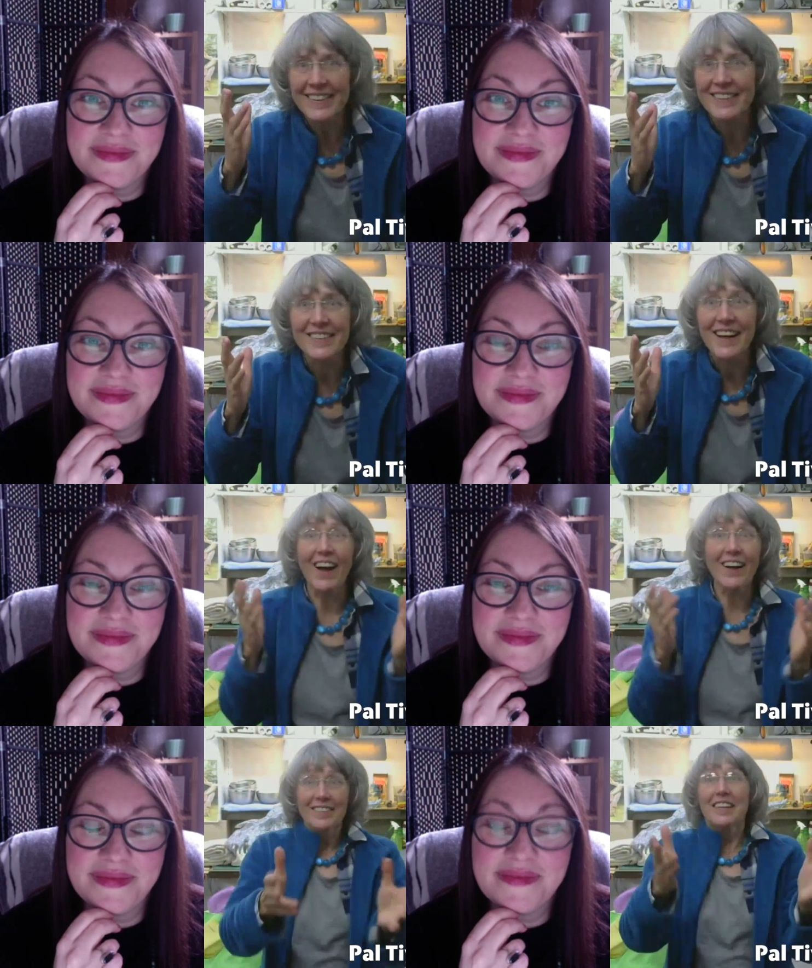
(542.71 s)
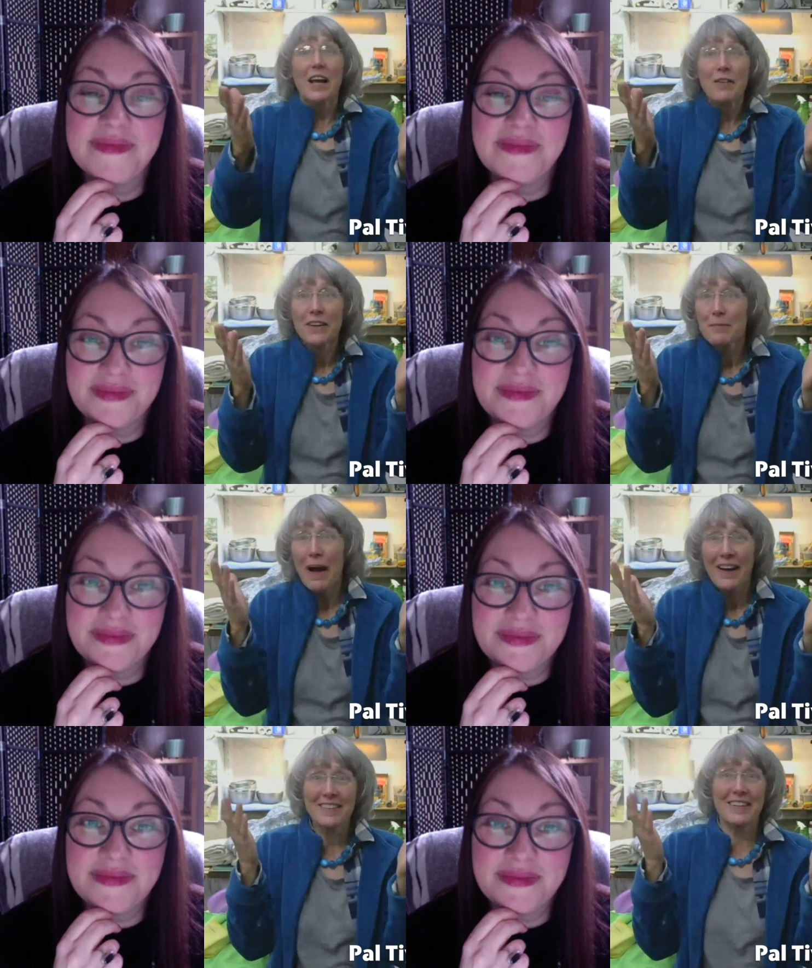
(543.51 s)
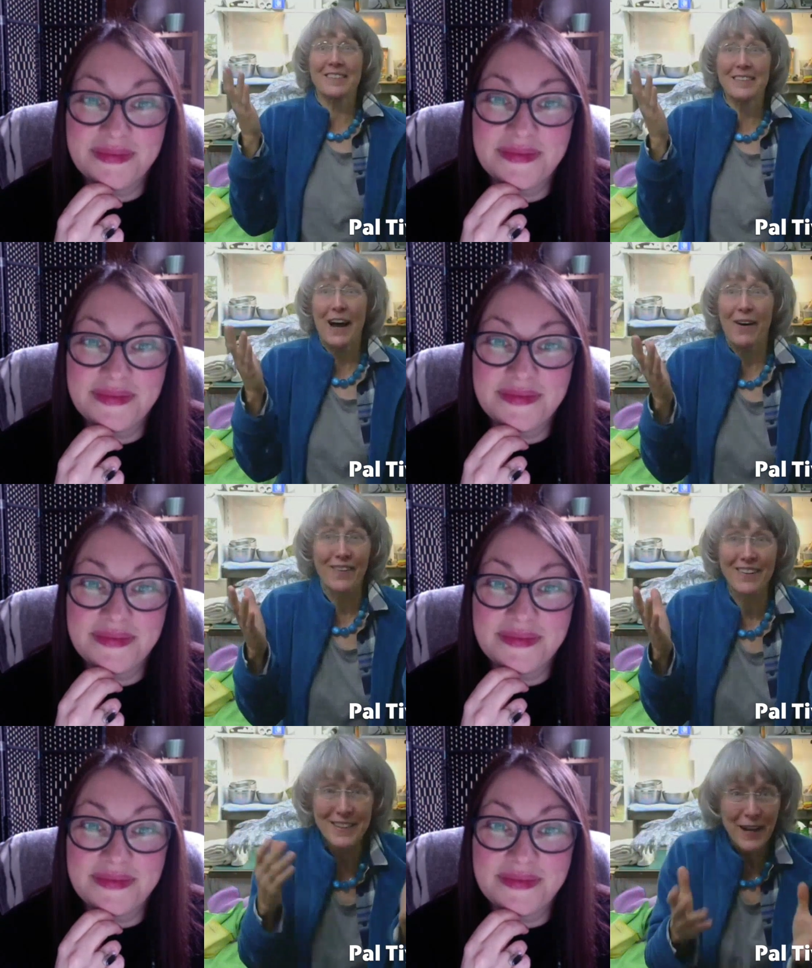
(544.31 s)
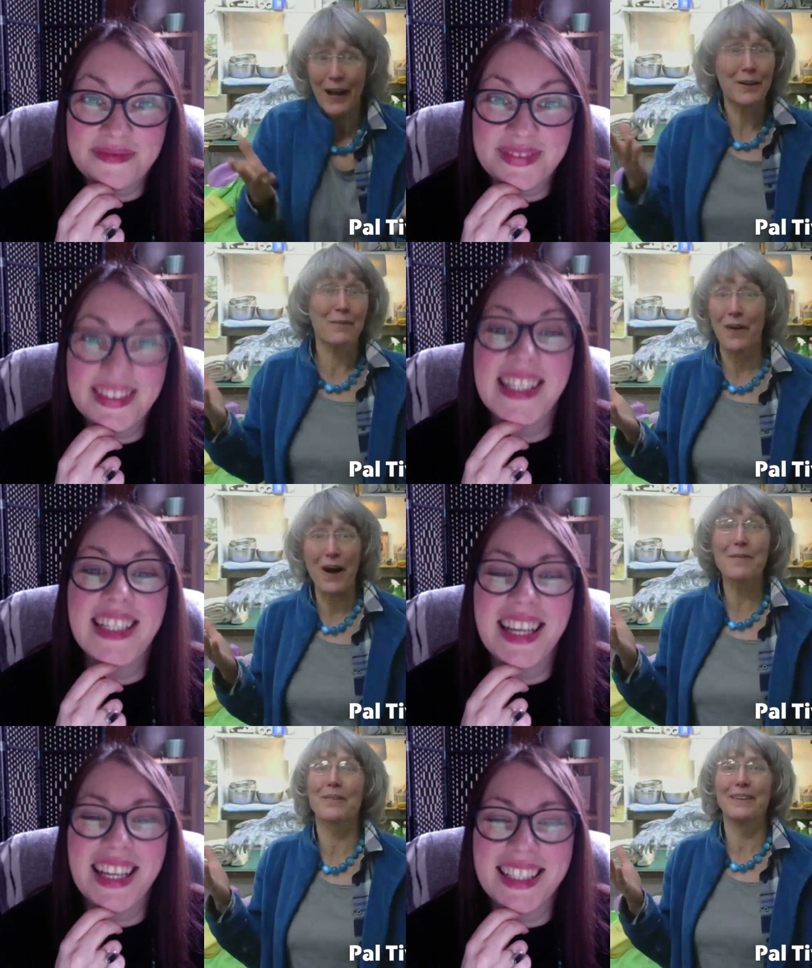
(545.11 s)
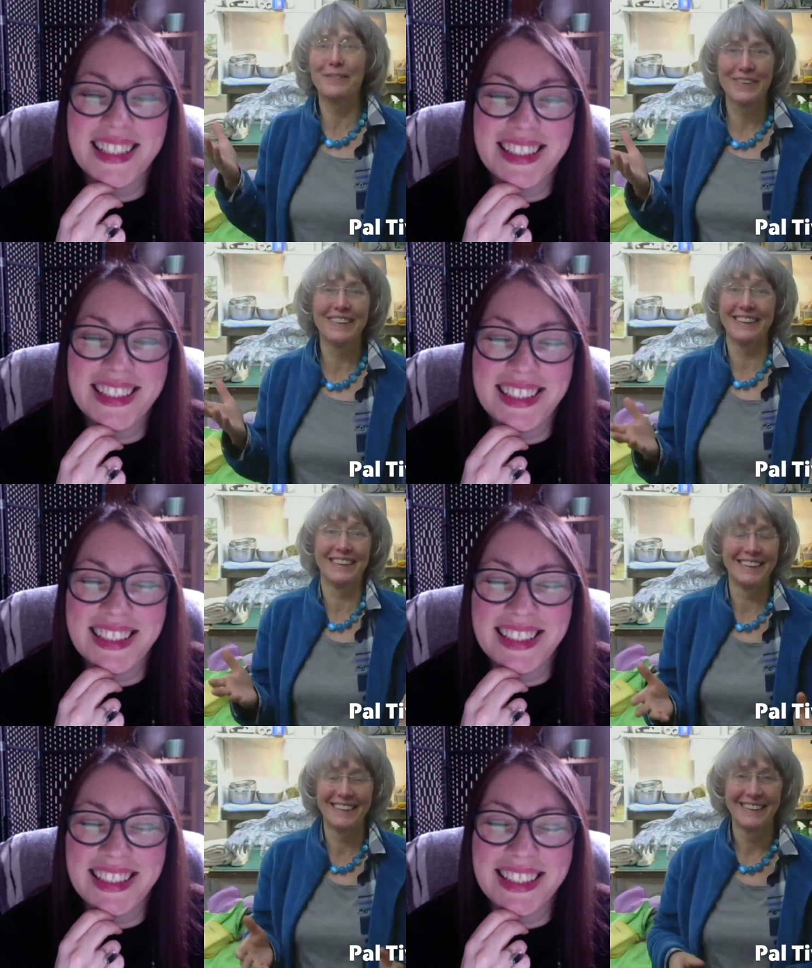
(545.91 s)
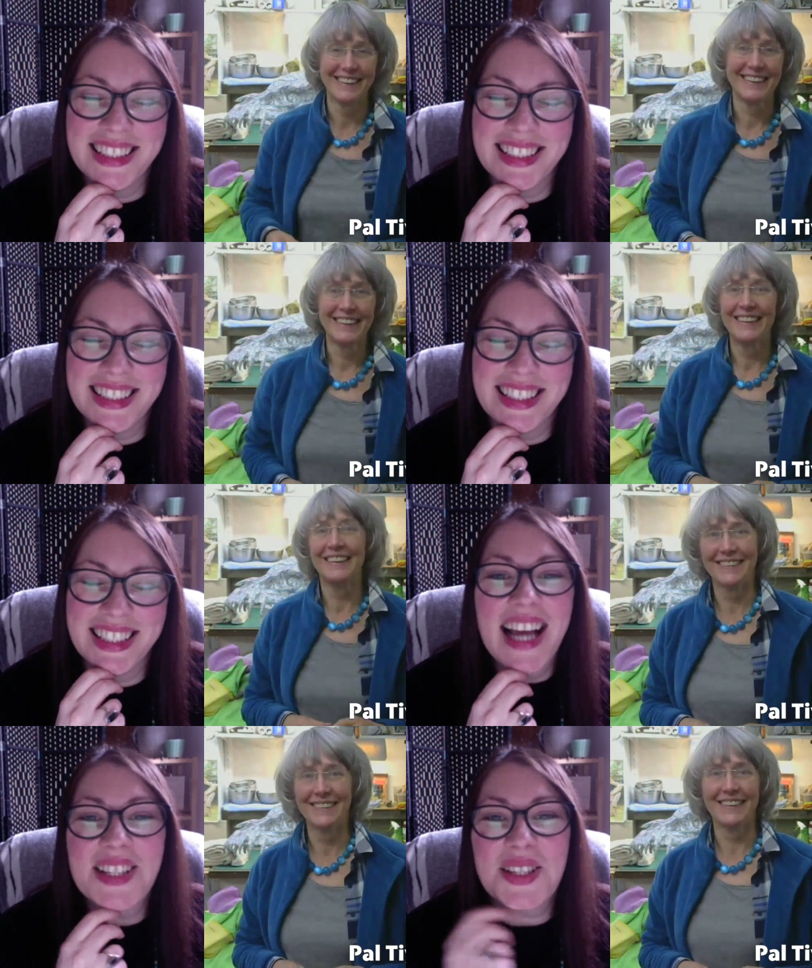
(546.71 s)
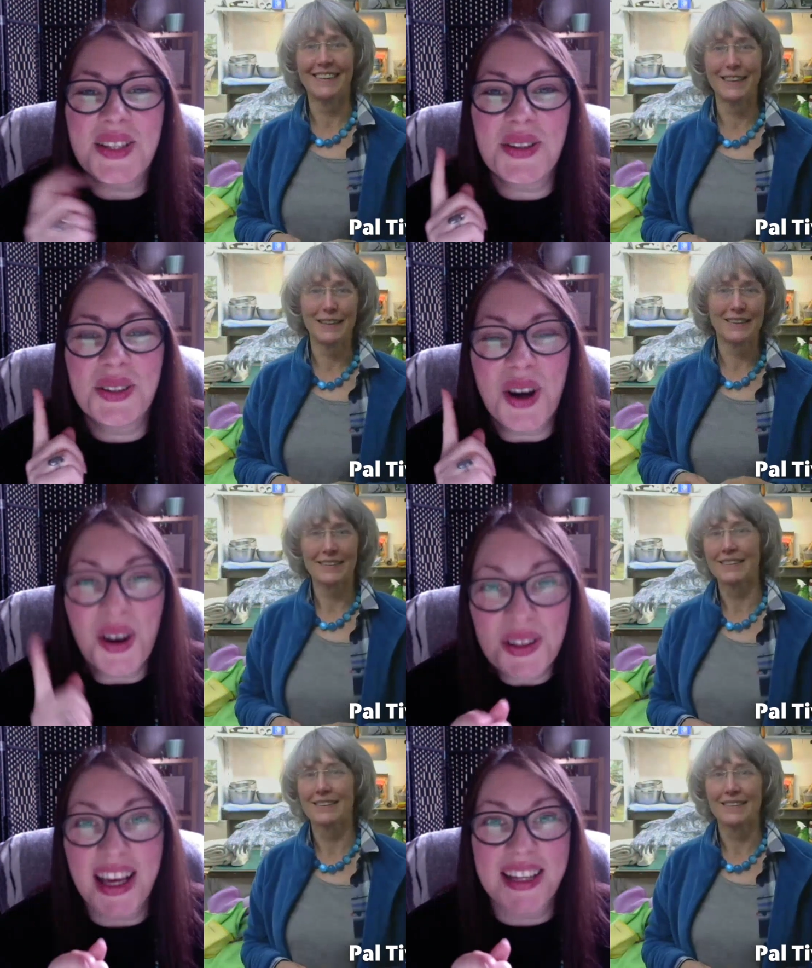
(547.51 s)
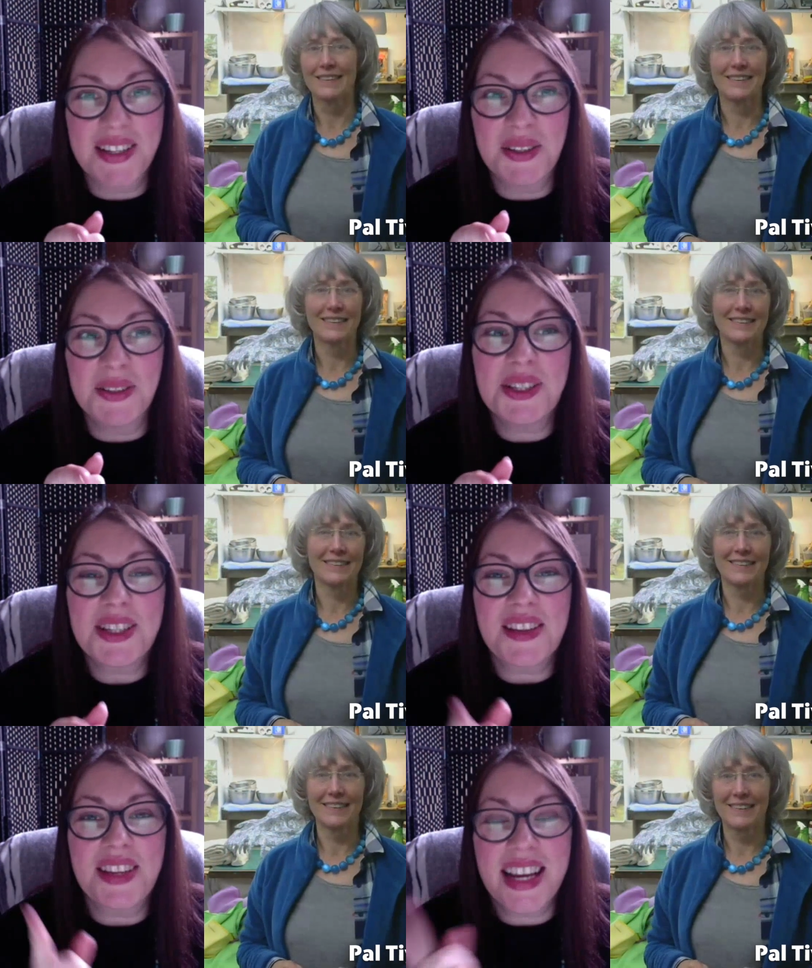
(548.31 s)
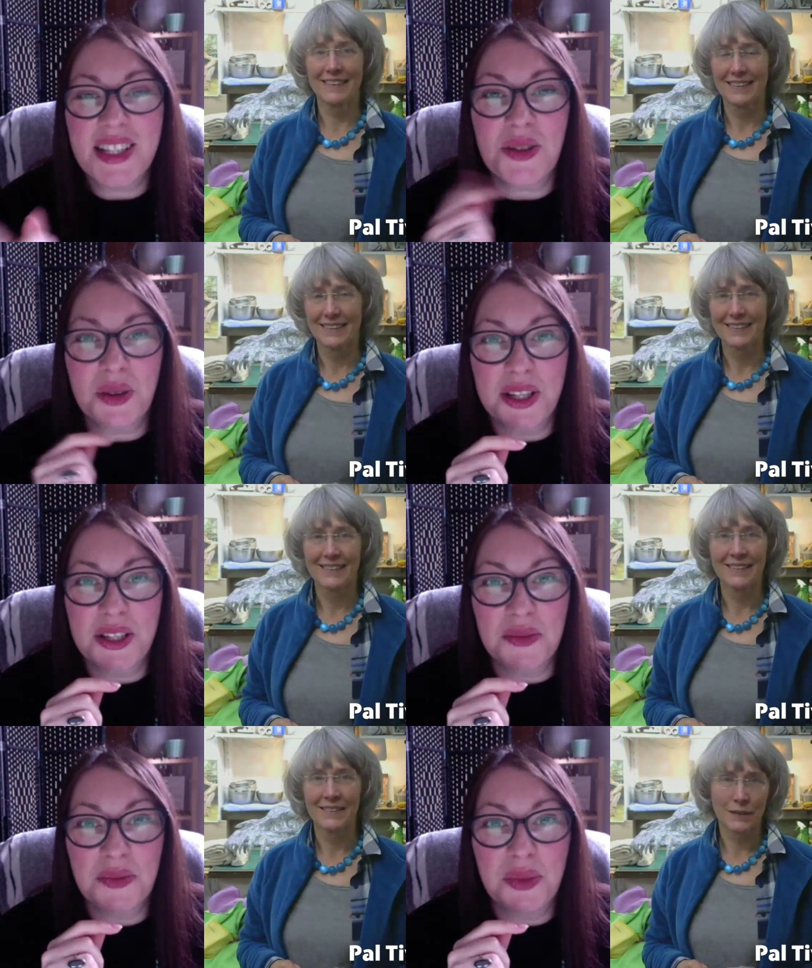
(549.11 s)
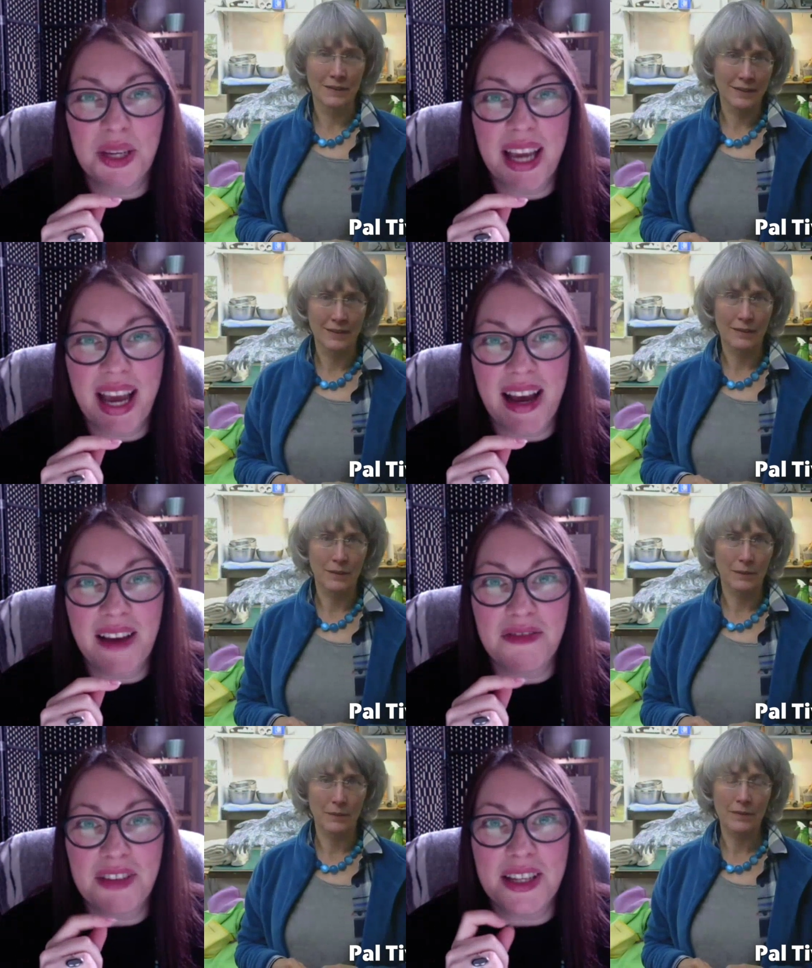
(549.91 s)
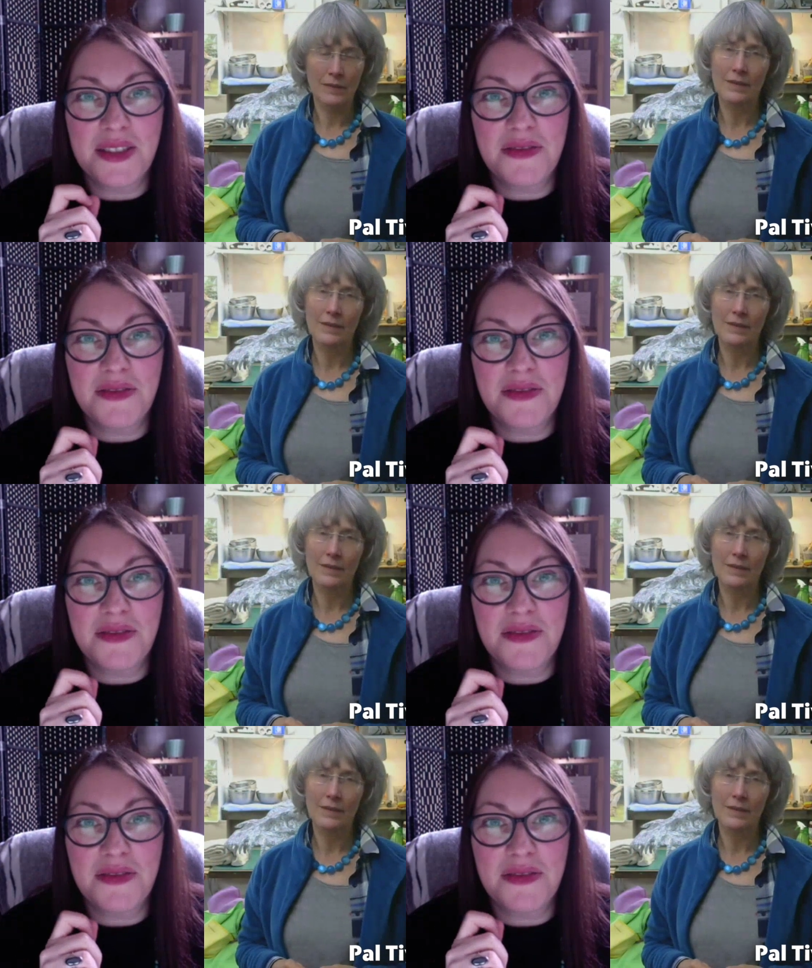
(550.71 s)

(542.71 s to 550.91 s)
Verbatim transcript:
Speaker 1: us. I'll save you about a dozen hours.
Speaker 2: Not a problem. And so on that note, the next question we have is